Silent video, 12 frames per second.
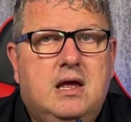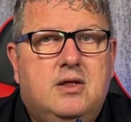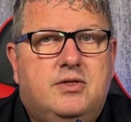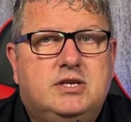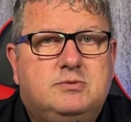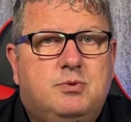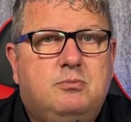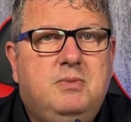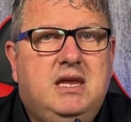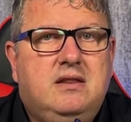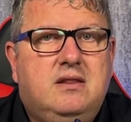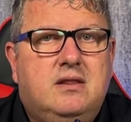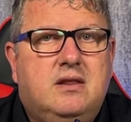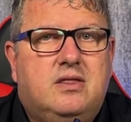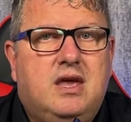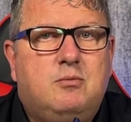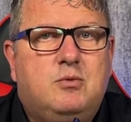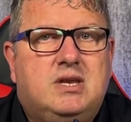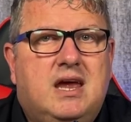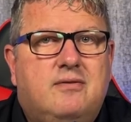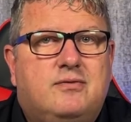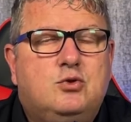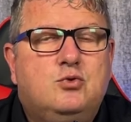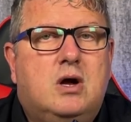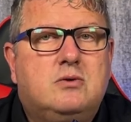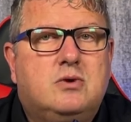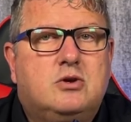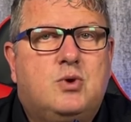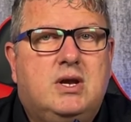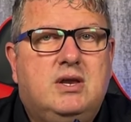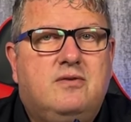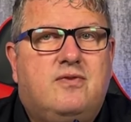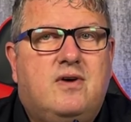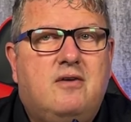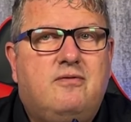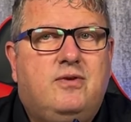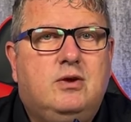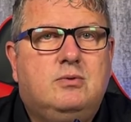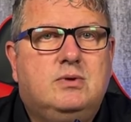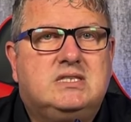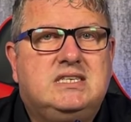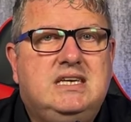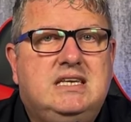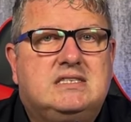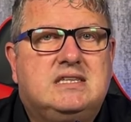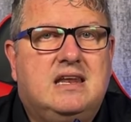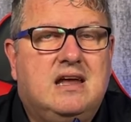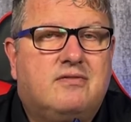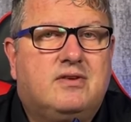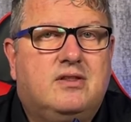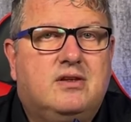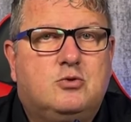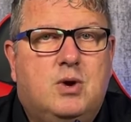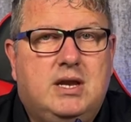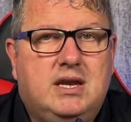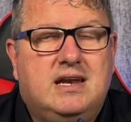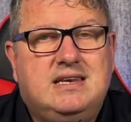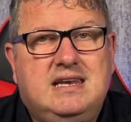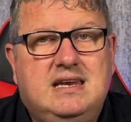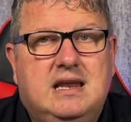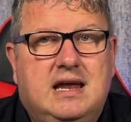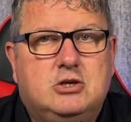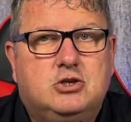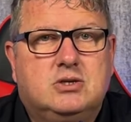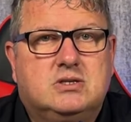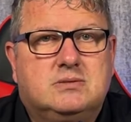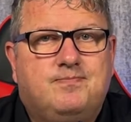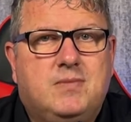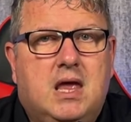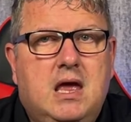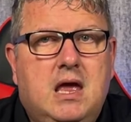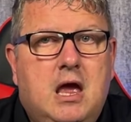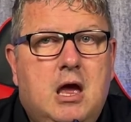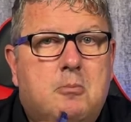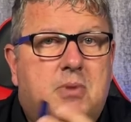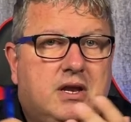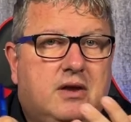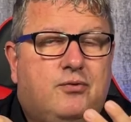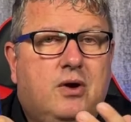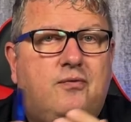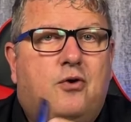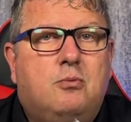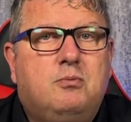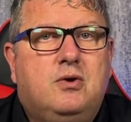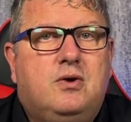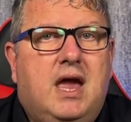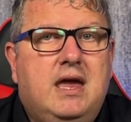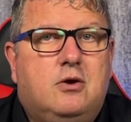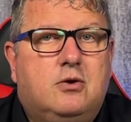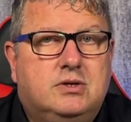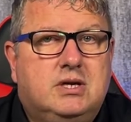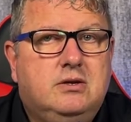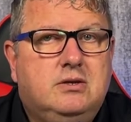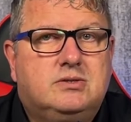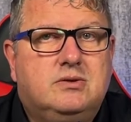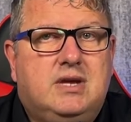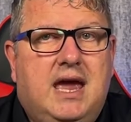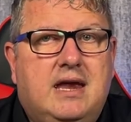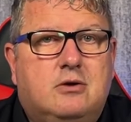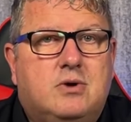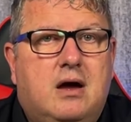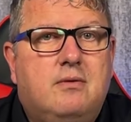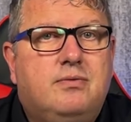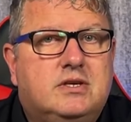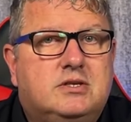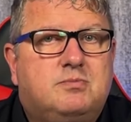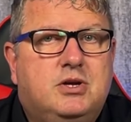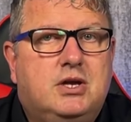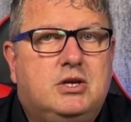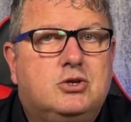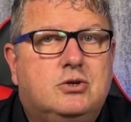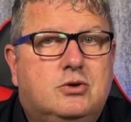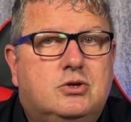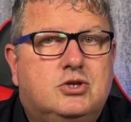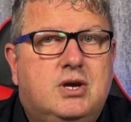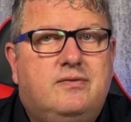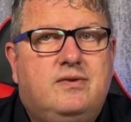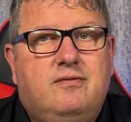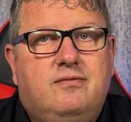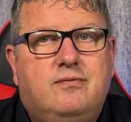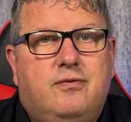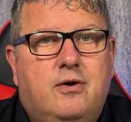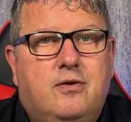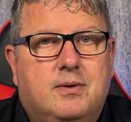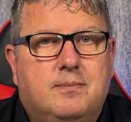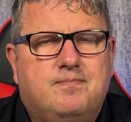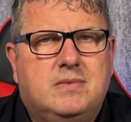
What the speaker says: This would mean they would have 225 fewer seats than after the 2019 elections. But if Reform UK continues to gain ground, this prediction could shift even further.